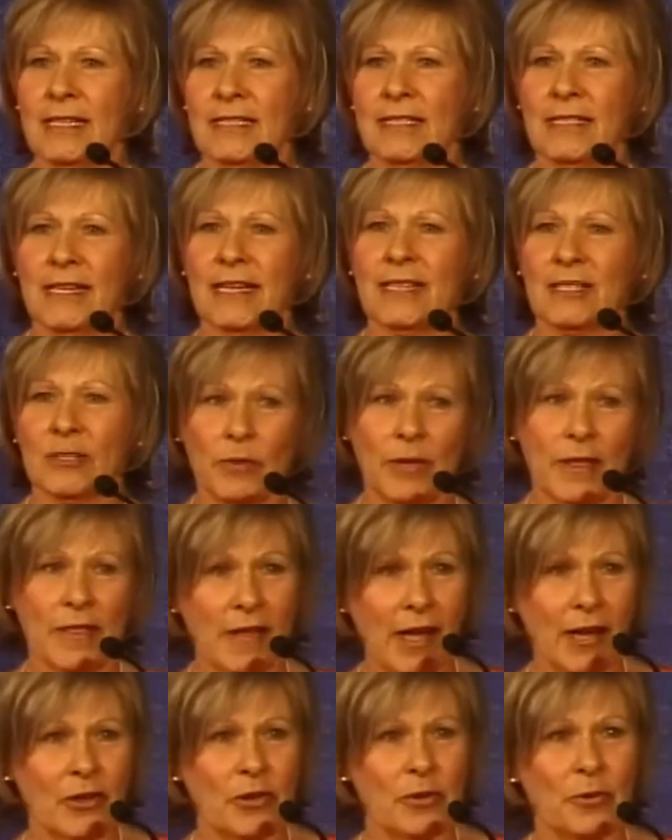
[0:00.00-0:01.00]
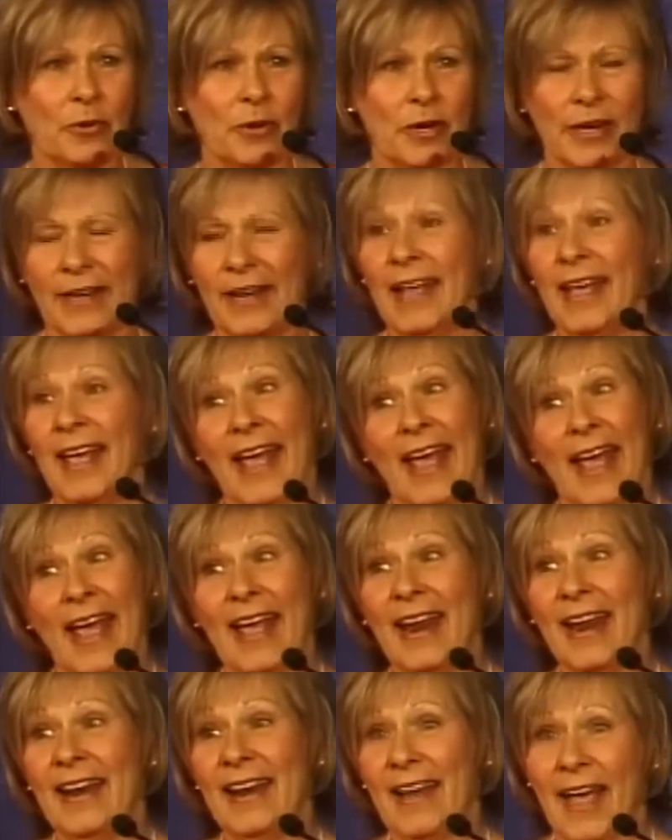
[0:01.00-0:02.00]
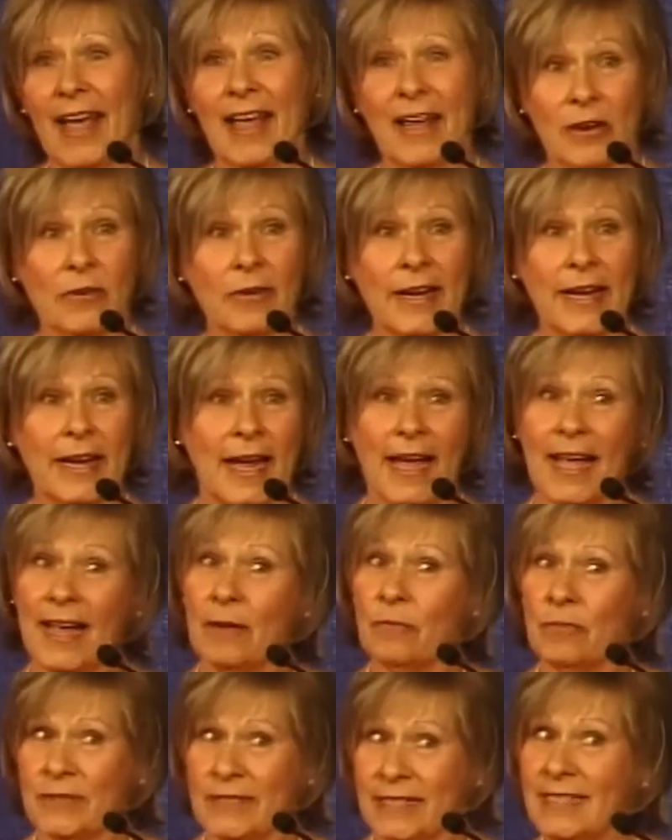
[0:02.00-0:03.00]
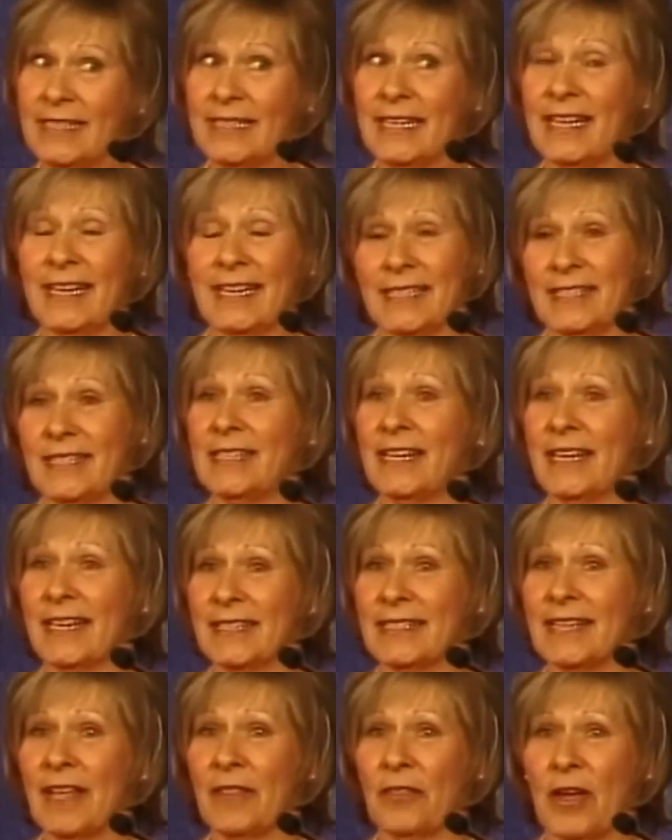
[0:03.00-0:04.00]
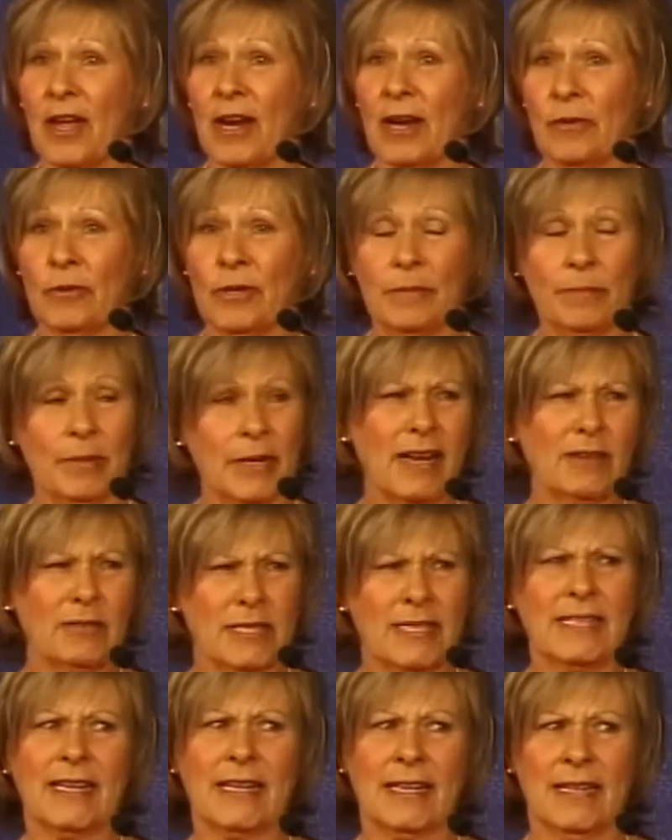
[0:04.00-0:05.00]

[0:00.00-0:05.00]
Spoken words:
as sick as we thought you would. And I agree. I didn't get as sick as I thought I would, but I was sick